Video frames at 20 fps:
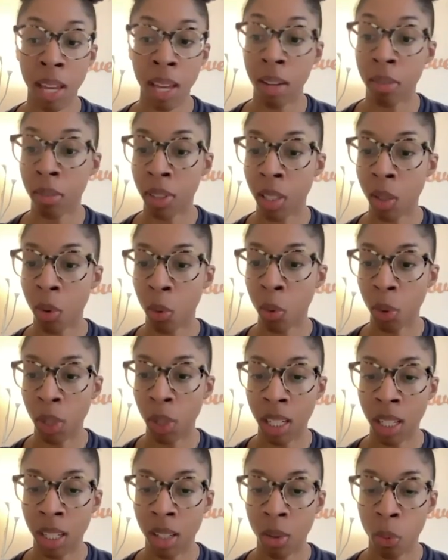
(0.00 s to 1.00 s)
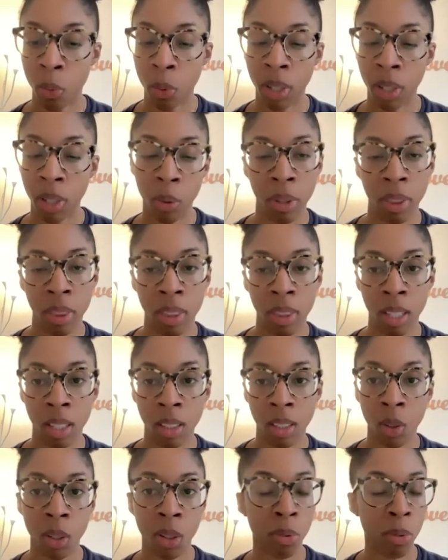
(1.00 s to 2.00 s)
every week work with the
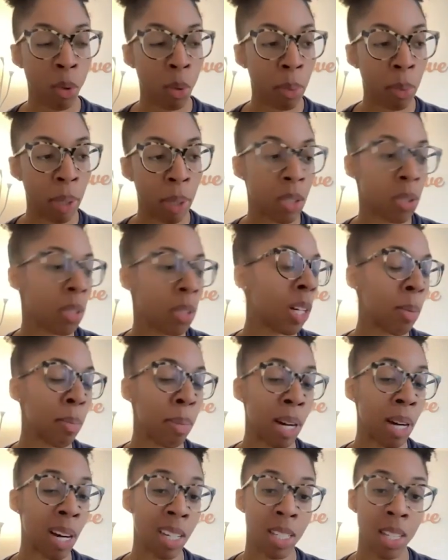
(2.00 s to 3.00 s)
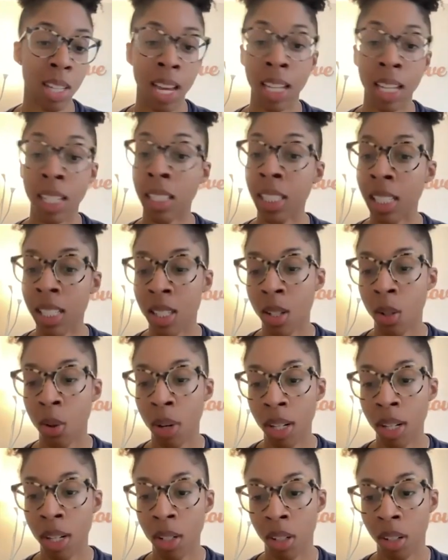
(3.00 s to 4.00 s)
local food pantry to box at least
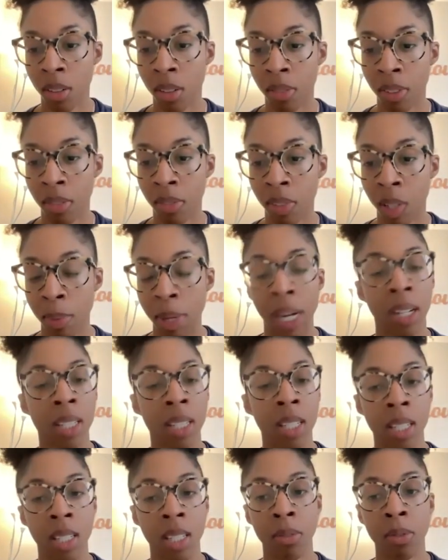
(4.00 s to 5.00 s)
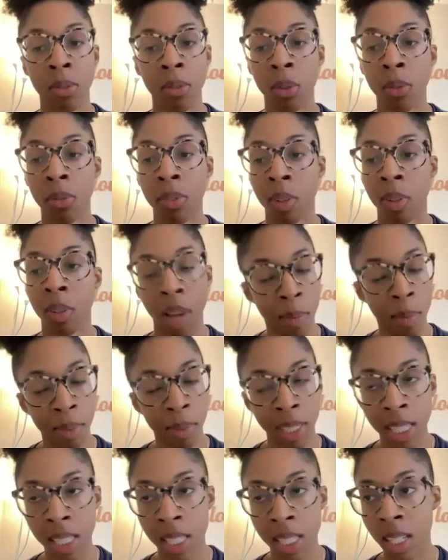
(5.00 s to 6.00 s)
250 boxes of food for
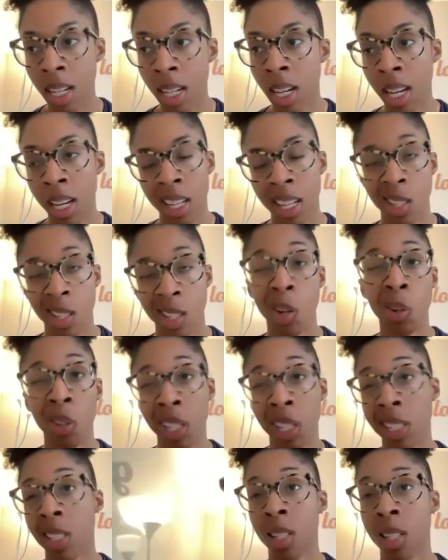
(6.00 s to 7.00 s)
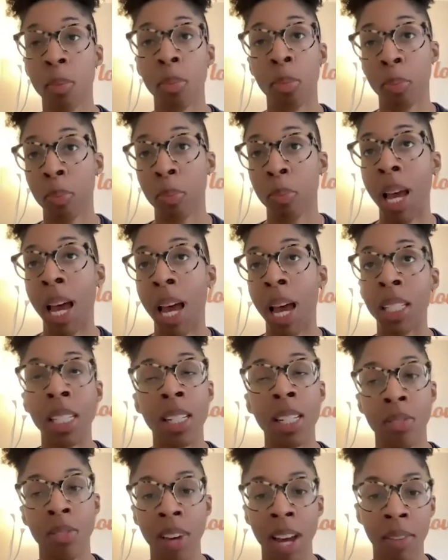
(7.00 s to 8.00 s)
families. So that's at
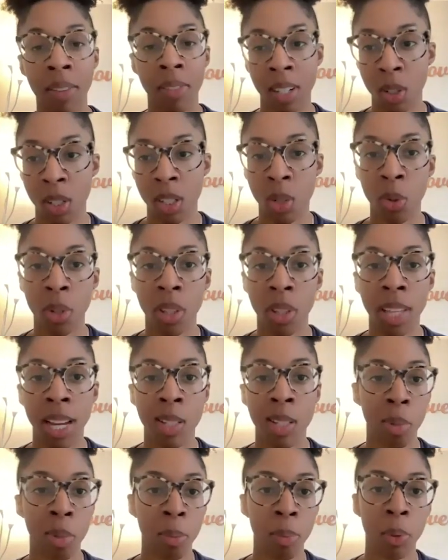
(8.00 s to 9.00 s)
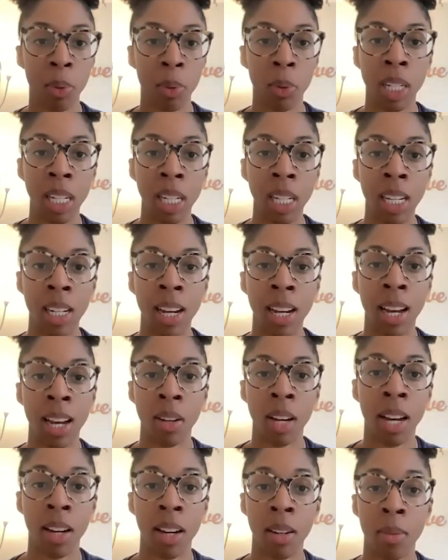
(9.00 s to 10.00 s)
least 500 to 1,000 people who can eat
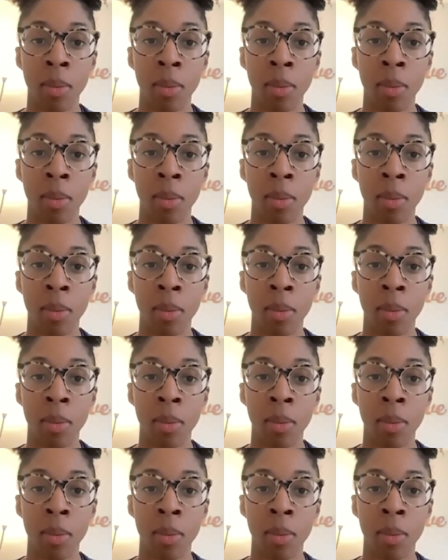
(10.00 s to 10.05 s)
out